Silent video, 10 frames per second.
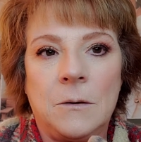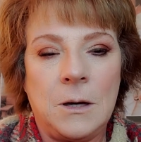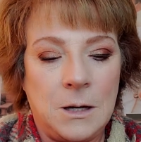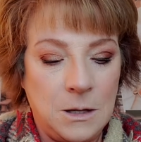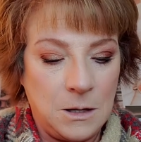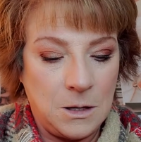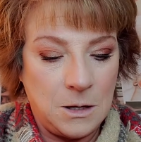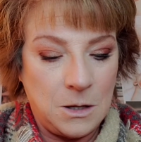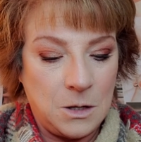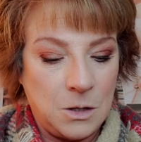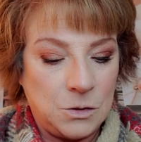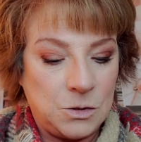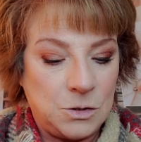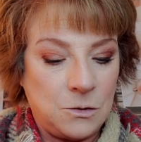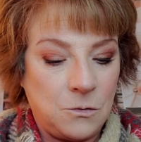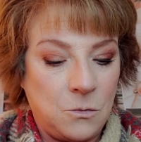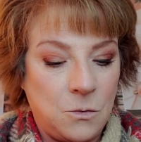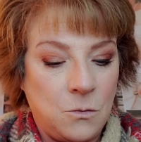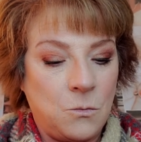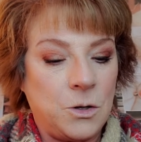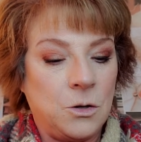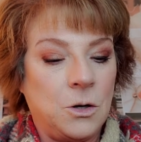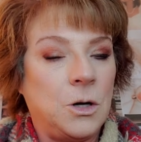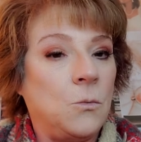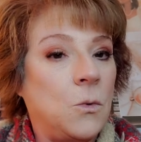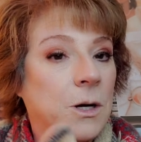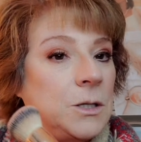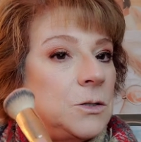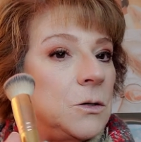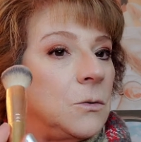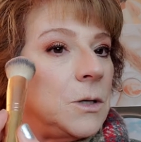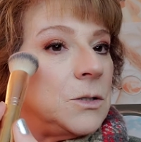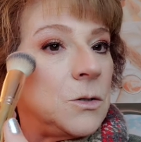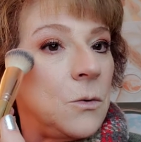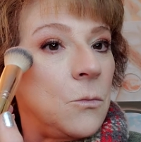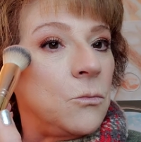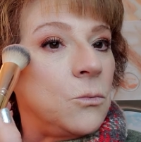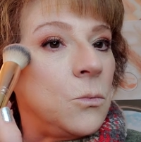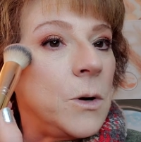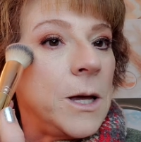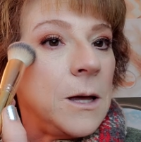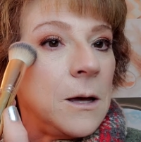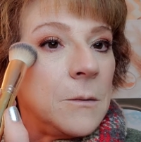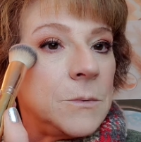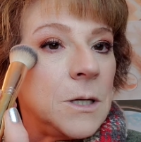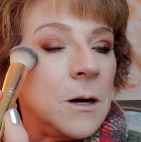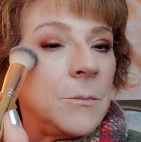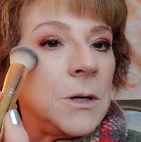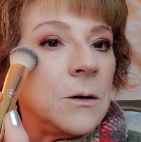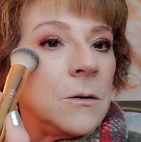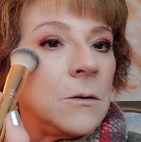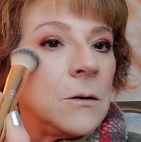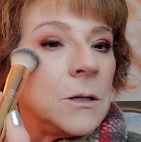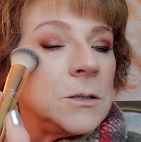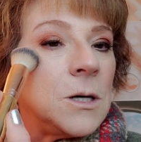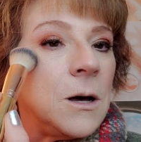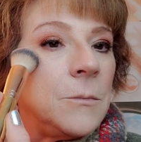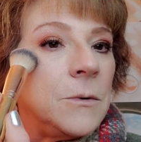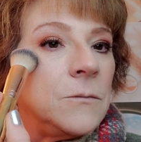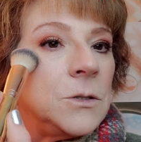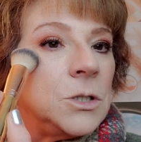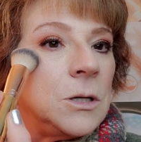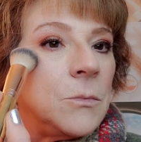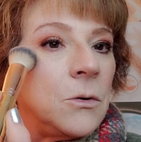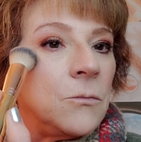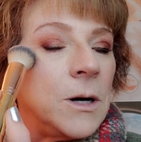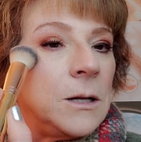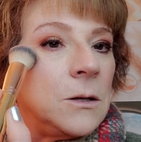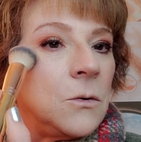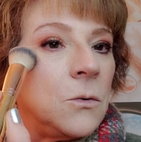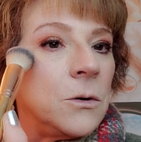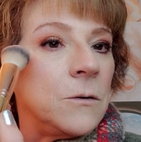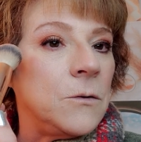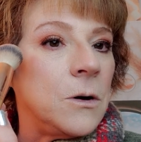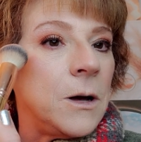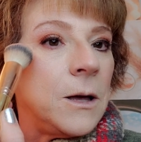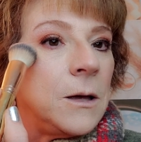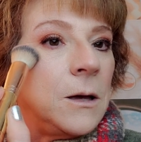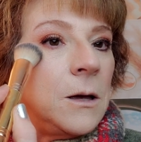Okay? So what you're going to want to do is go way up top here, on top of your cheekbone, right at the corner of your eye.